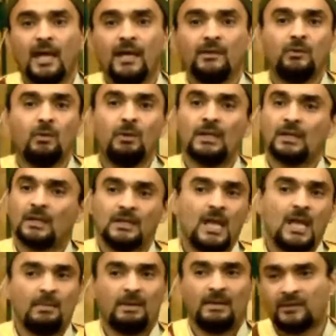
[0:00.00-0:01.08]
night doing
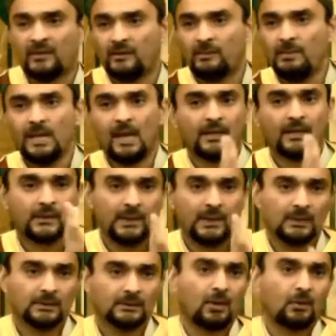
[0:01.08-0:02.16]
Qiyam and Tasbih and
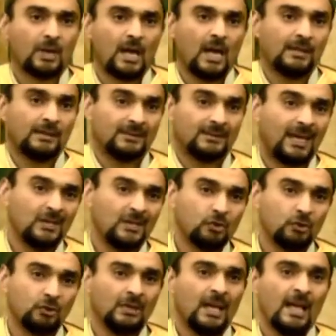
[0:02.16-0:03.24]
reading Quran and
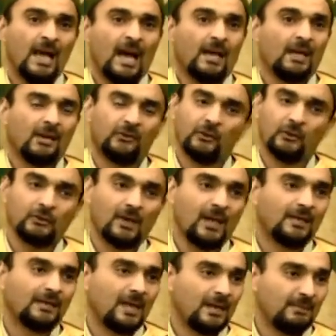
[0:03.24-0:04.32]
Tahajjud. I got so
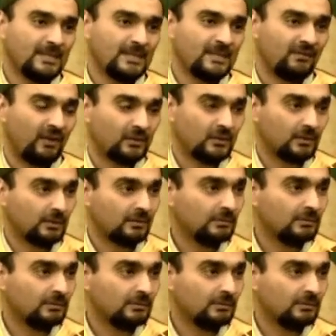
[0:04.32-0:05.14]
tired I missed Fajr.